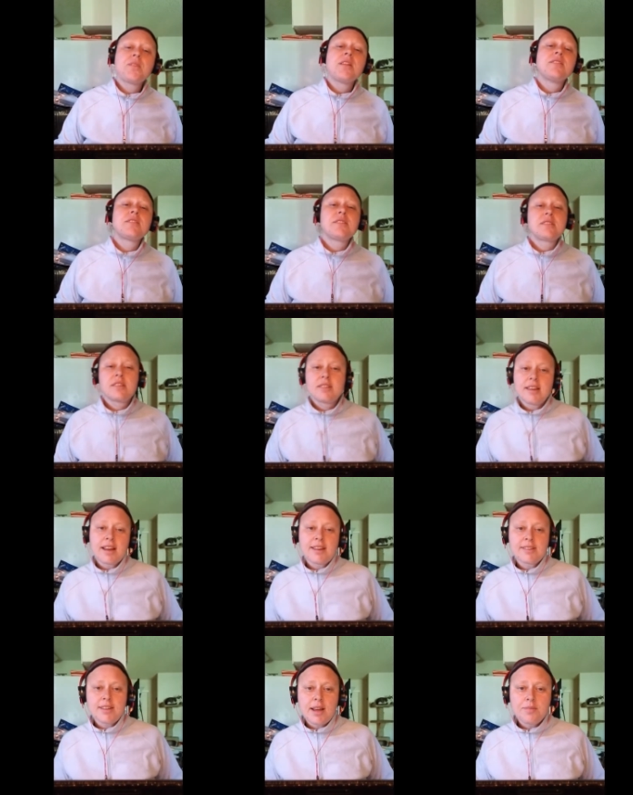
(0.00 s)
This is the
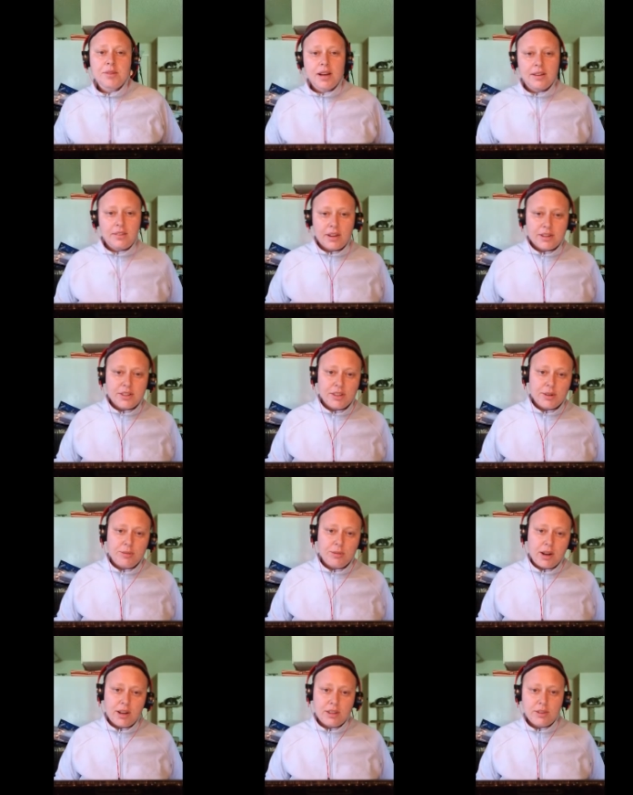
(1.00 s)
second time that I've actually
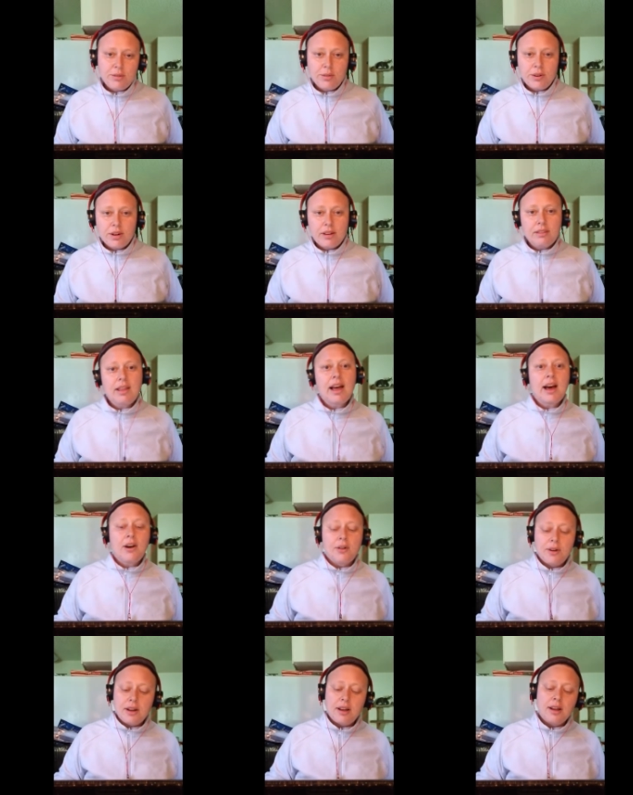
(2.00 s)
read through it
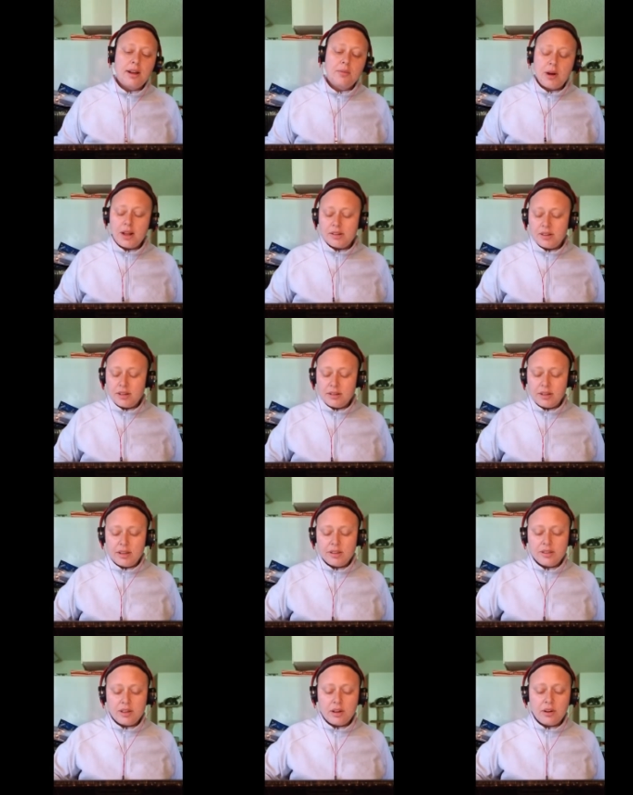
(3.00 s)
aloud,
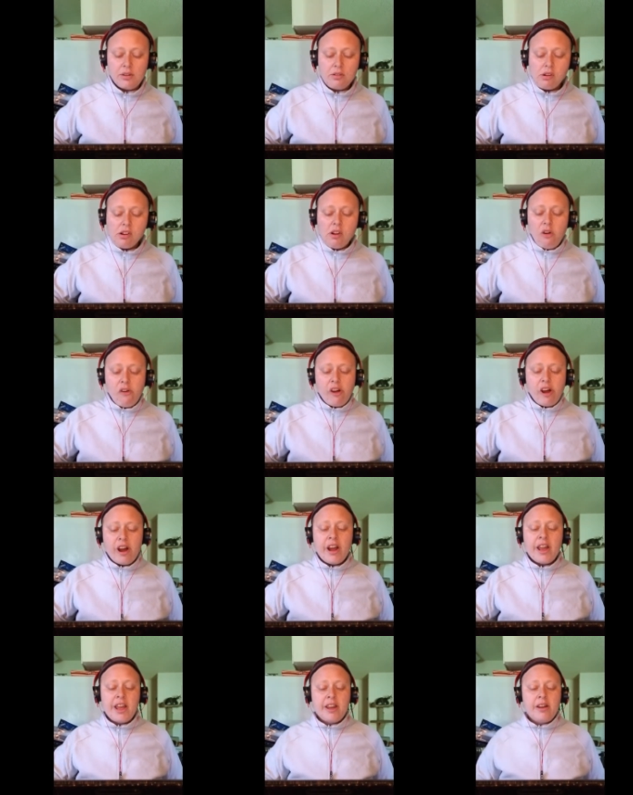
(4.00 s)
practically, so
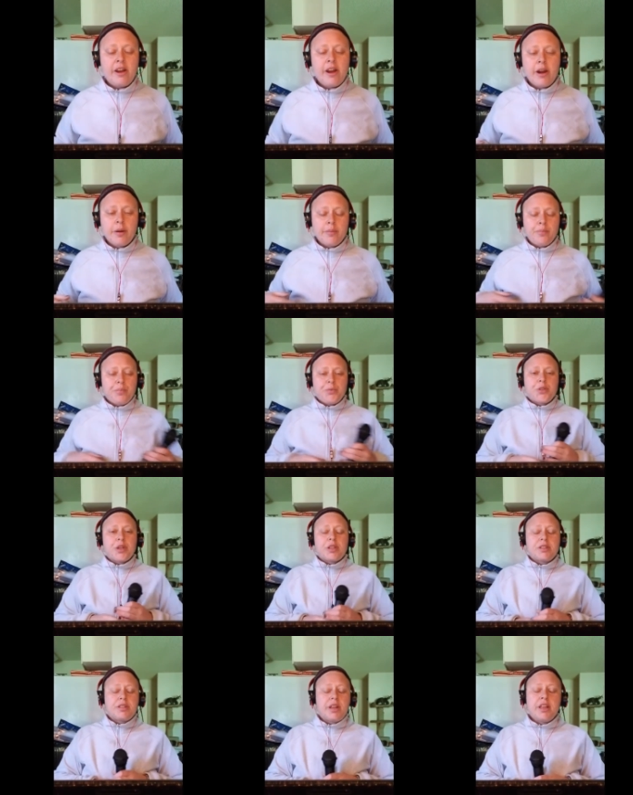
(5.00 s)
I am
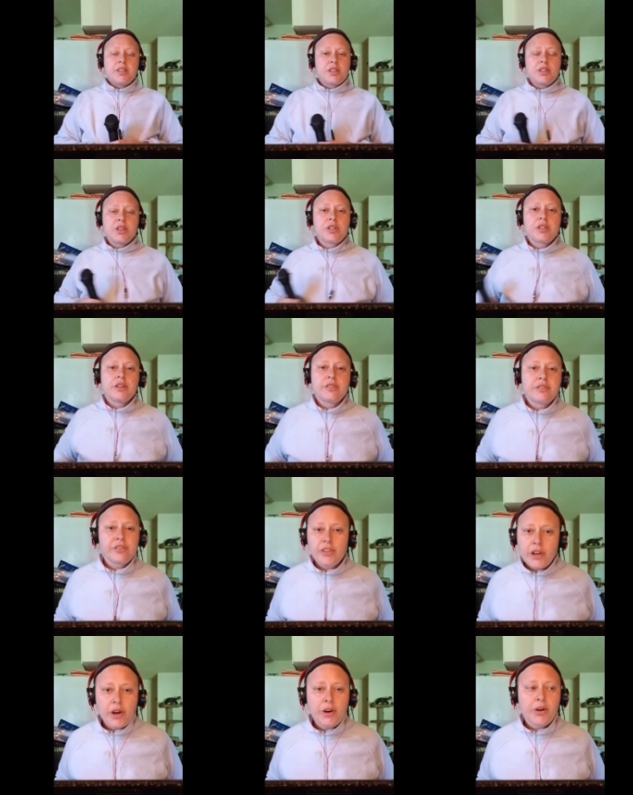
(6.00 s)
it's just a
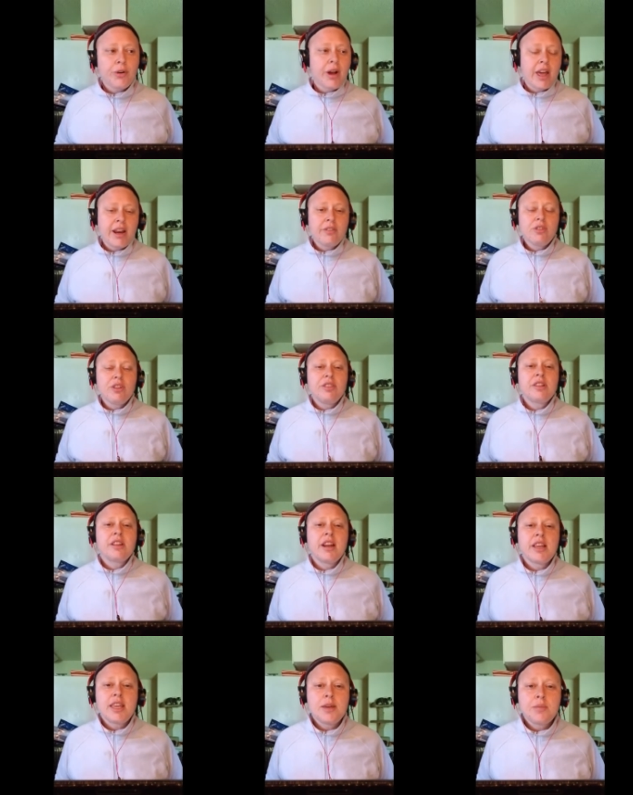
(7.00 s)
flow, and everything
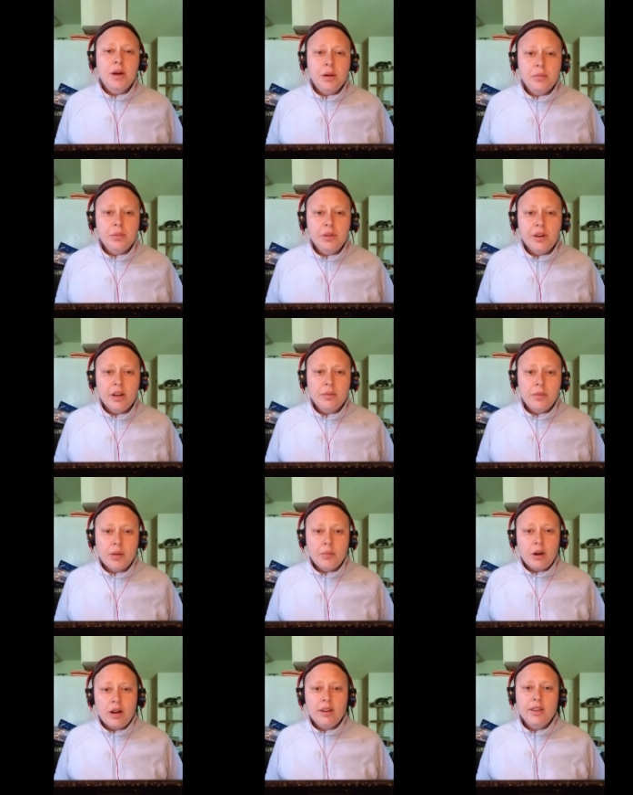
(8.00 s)
that I keep uploading on my
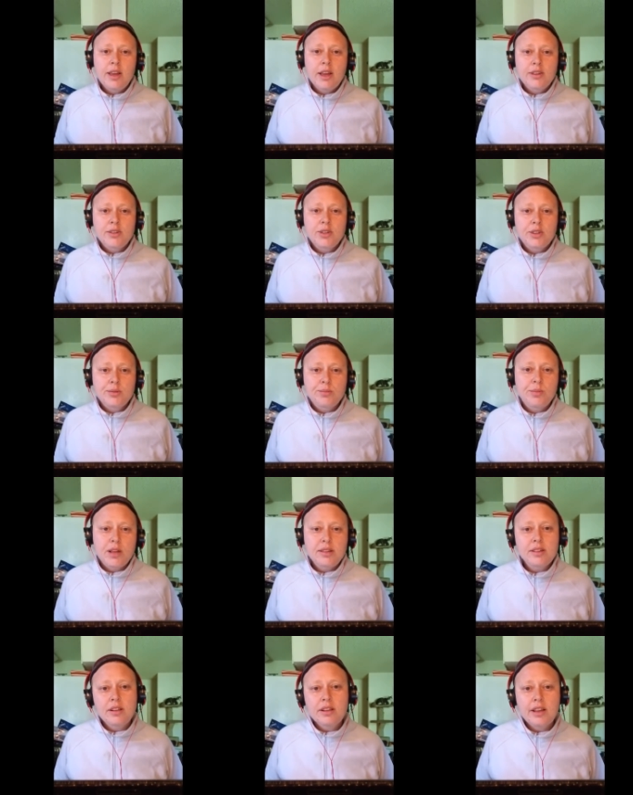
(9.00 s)
podcast is
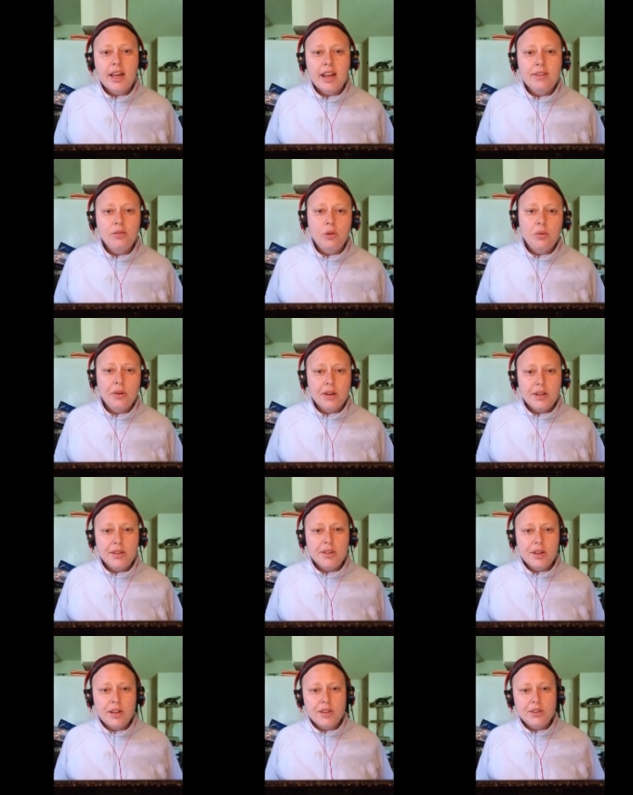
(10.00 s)
basically kind of a one and
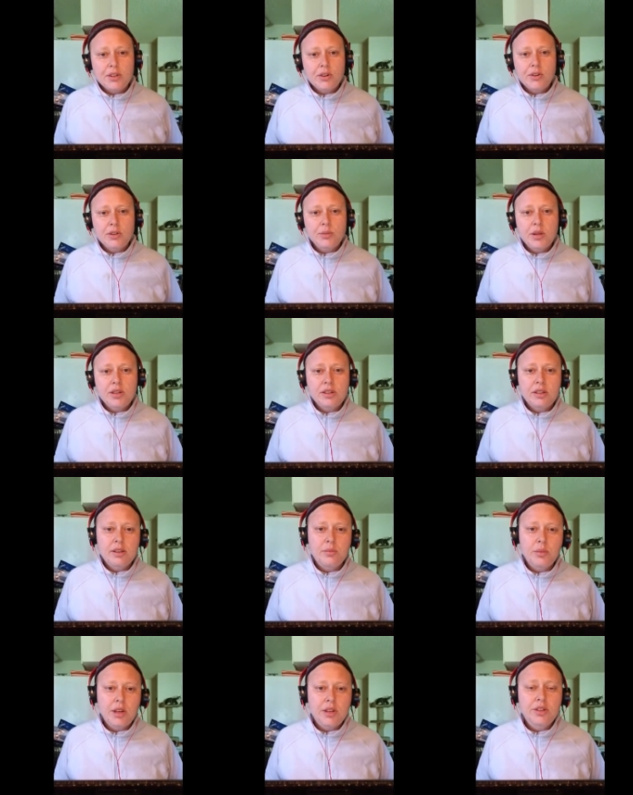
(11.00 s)
done, so it's
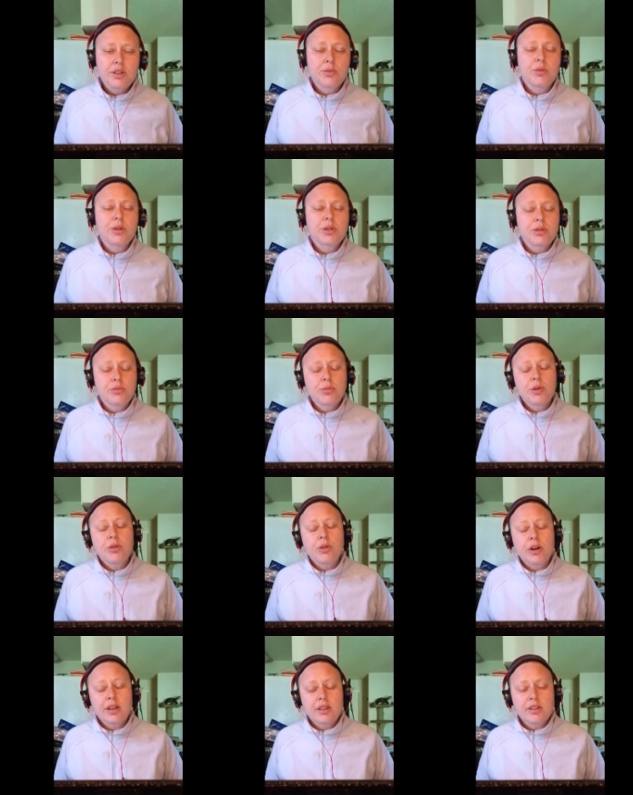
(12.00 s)
basically me just
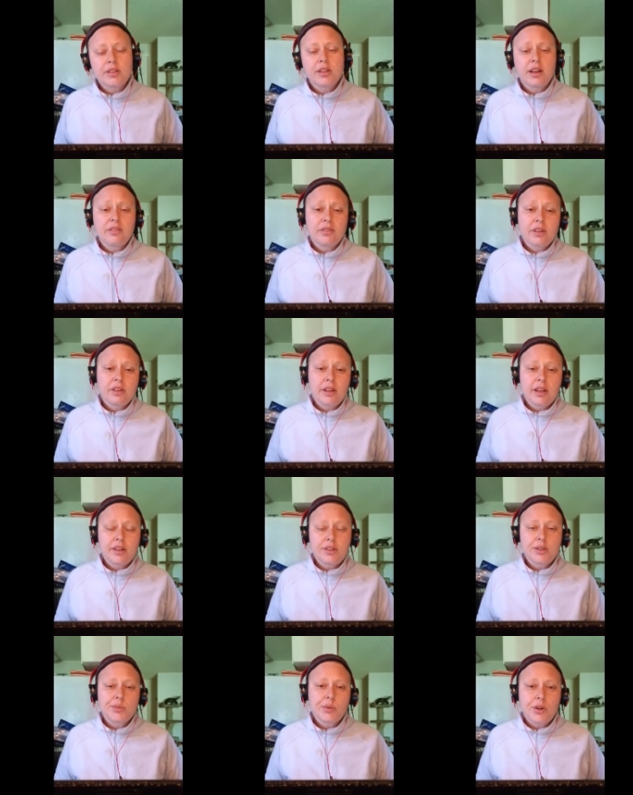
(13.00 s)
recording the stuff and, like,
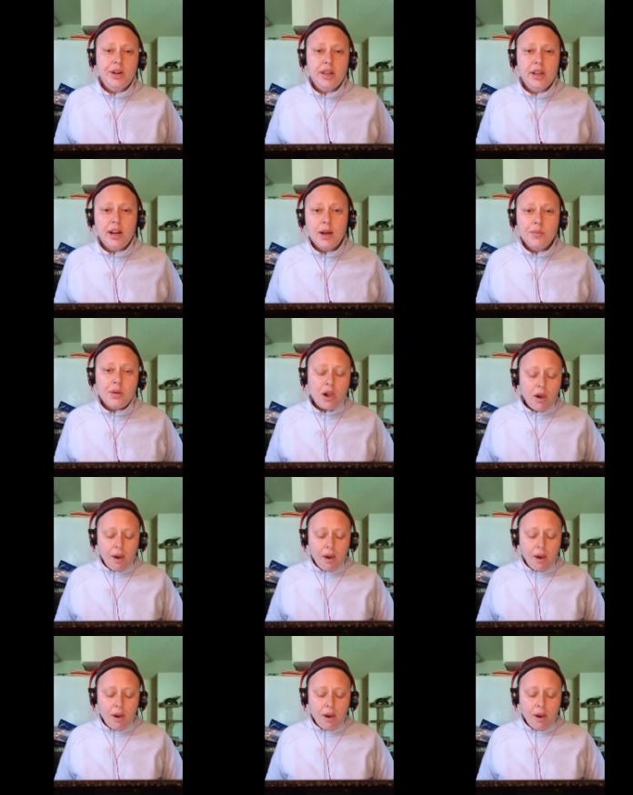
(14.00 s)
just putting it up.